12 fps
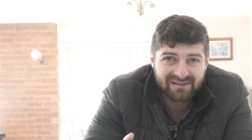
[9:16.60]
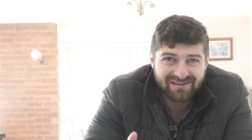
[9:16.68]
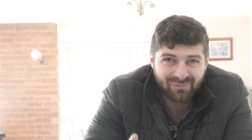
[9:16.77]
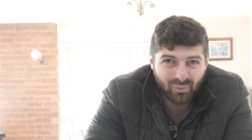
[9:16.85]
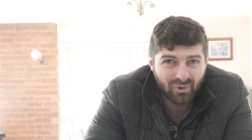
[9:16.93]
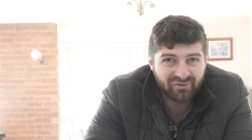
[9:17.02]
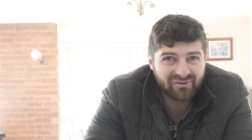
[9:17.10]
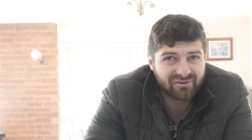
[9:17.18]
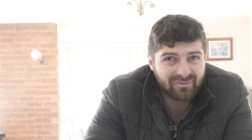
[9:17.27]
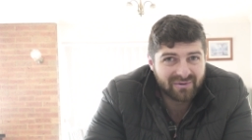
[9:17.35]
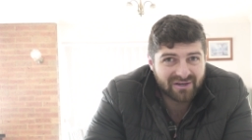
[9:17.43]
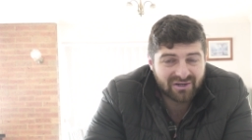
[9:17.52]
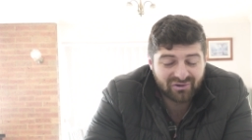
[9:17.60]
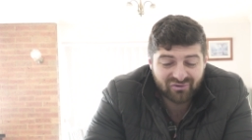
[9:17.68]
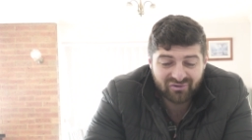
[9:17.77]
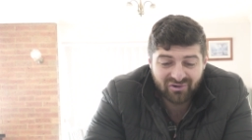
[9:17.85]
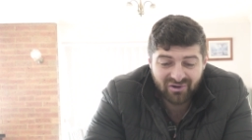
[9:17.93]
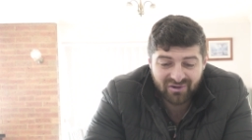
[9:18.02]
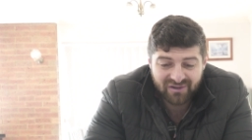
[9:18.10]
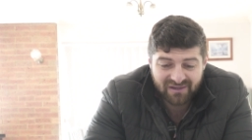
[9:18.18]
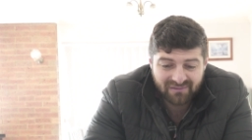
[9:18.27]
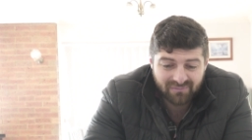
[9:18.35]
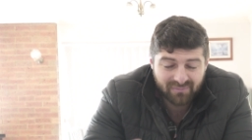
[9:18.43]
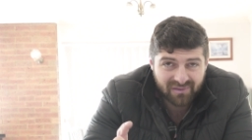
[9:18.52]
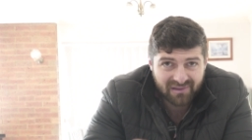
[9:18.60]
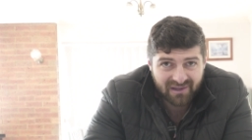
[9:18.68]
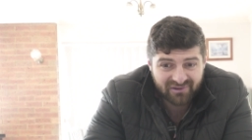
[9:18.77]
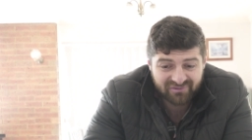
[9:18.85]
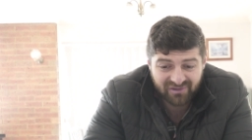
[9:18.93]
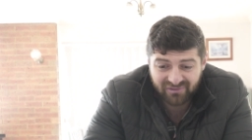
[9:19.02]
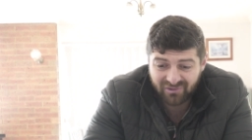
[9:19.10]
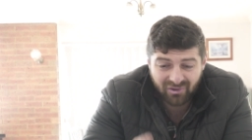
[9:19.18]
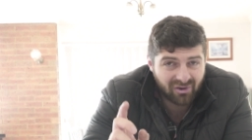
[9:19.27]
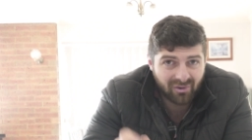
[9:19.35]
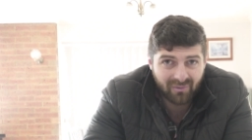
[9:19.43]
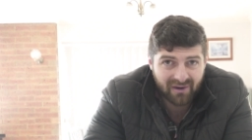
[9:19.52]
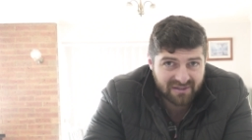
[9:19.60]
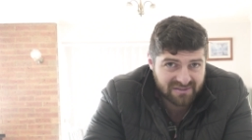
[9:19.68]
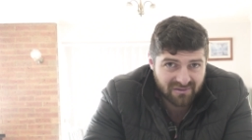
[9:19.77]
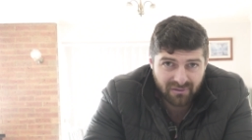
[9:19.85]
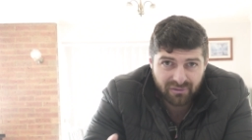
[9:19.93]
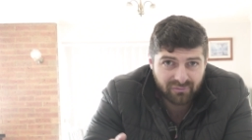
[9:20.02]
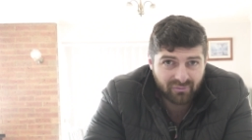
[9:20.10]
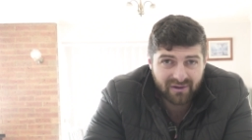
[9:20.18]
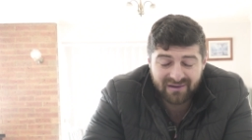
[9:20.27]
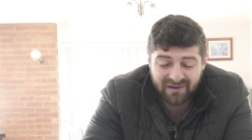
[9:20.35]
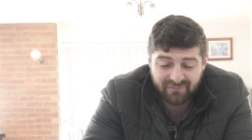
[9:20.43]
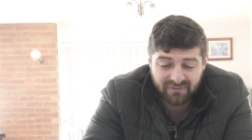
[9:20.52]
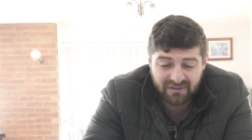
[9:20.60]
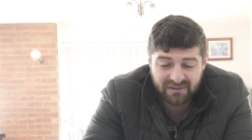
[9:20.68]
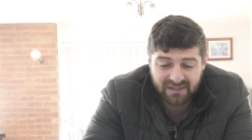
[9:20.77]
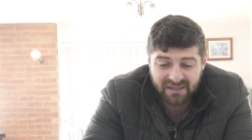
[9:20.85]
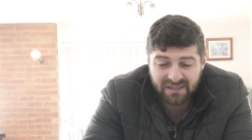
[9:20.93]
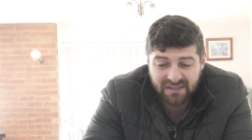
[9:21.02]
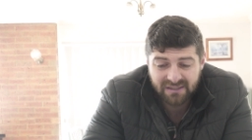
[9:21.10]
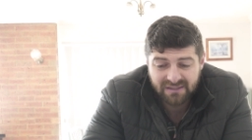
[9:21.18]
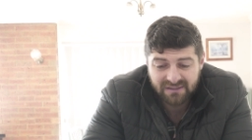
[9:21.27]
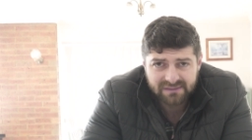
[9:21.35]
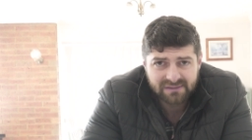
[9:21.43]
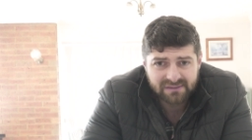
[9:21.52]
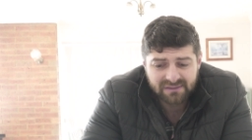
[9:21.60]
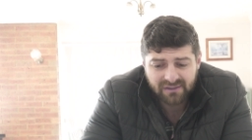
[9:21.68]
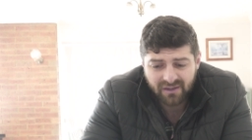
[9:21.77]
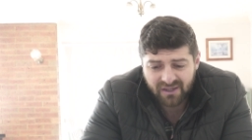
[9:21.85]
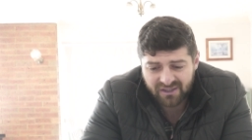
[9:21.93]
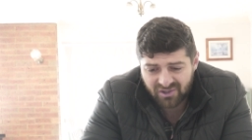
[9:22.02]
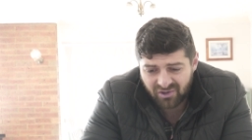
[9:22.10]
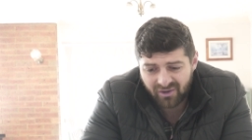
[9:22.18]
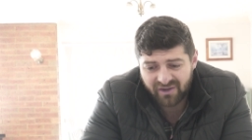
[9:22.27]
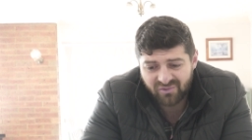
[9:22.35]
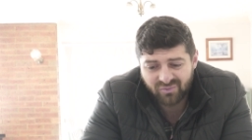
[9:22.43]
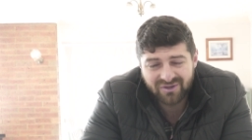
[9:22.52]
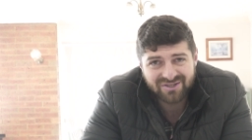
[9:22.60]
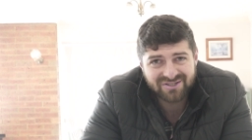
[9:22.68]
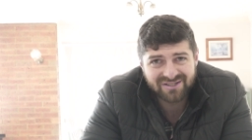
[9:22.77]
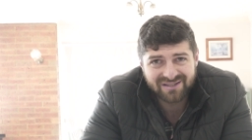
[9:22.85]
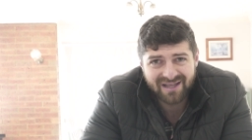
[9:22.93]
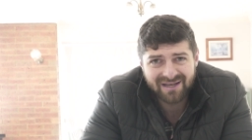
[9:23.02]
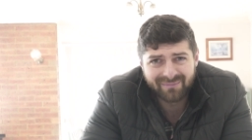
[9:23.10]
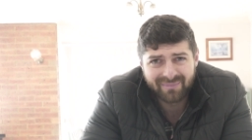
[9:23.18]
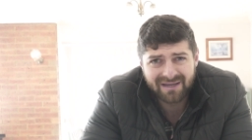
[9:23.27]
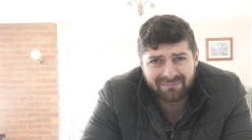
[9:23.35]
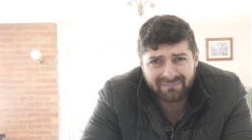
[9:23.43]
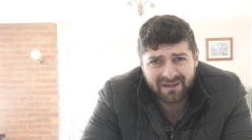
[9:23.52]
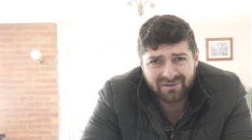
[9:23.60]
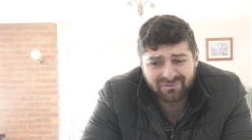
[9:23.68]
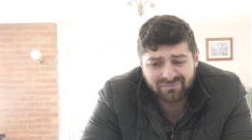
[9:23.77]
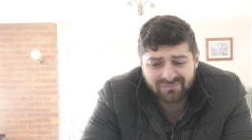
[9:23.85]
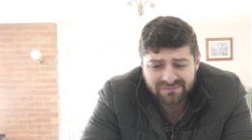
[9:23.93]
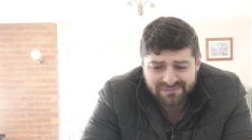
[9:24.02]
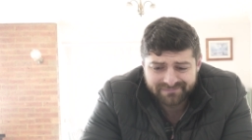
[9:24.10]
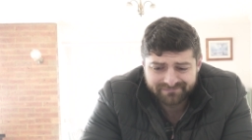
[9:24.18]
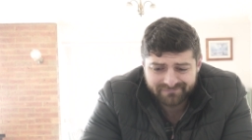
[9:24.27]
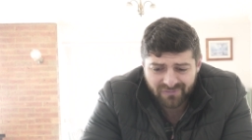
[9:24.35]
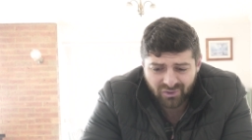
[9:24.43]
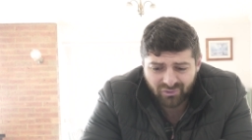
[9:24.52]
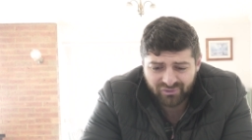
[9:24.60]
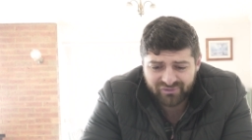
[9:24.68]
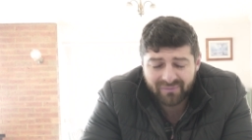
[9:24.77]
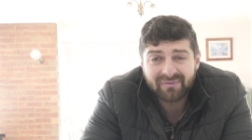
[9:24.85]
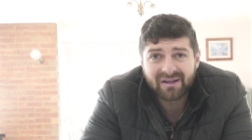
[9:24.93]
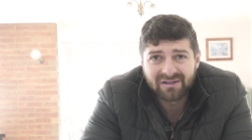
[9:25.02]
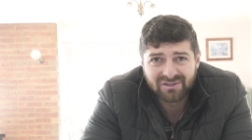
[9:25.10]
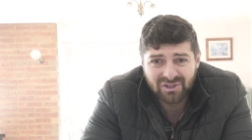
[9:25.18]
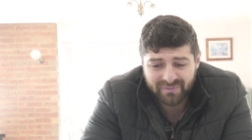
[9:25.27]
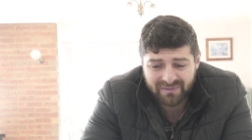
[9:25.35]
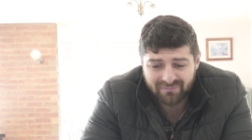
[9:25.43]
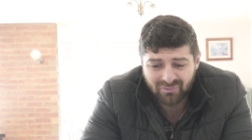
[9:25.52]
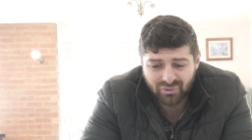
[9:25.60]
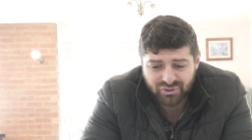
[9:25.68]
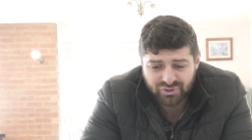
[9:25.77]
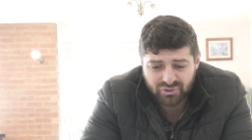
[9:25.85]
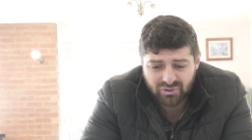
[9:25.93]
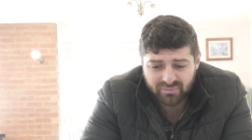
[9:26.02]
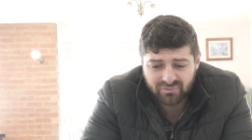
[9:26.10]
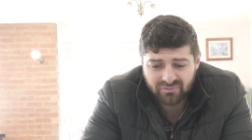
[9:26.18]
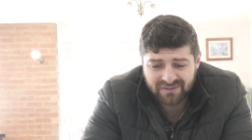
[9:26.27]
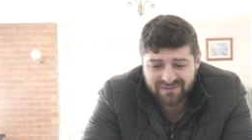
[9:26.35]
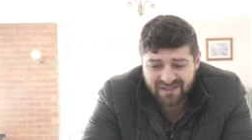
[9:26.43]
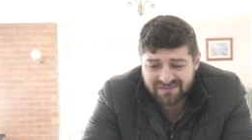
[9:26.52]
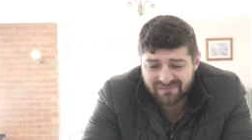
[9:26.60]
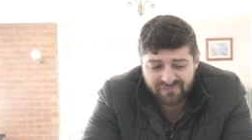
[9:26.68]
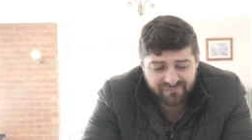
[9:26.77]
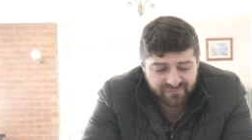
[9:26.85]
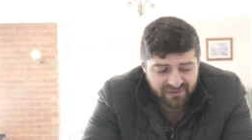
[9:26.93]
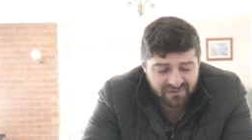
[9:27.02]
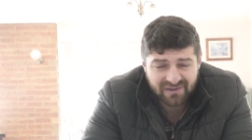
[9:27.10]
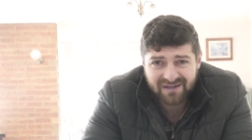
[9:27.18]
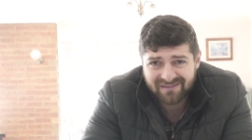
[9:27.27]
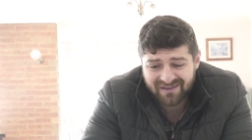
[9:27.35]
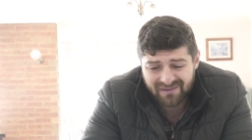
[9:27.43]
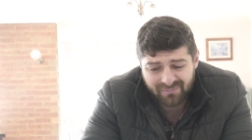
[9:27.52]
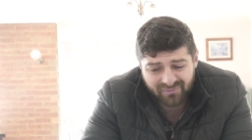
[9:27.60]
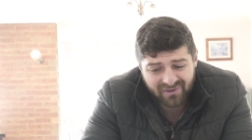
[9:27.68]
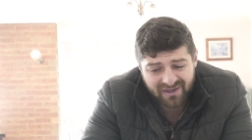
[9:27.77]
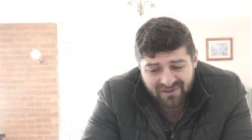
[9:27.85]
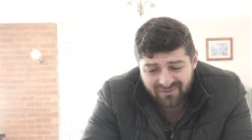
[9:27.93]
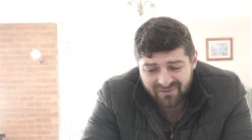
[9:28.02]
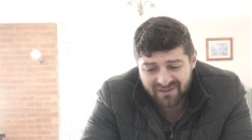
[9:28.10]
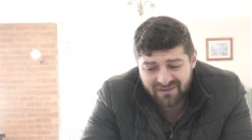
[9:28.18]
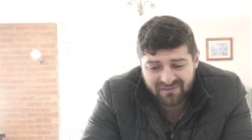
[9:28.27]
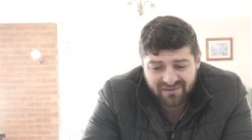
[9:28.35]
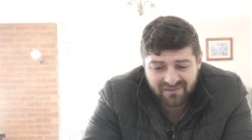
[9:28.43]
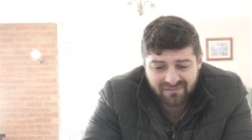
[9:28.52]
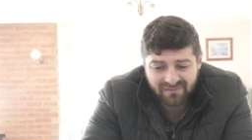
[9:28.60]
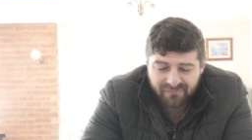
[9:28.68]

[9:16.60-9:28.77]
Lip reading: Was a little bit concerning, plastic the whole way, so the thread and everything. I kind of wish that had been metal or something a little bit more durable. It doesn't feel like it's going to break or anything.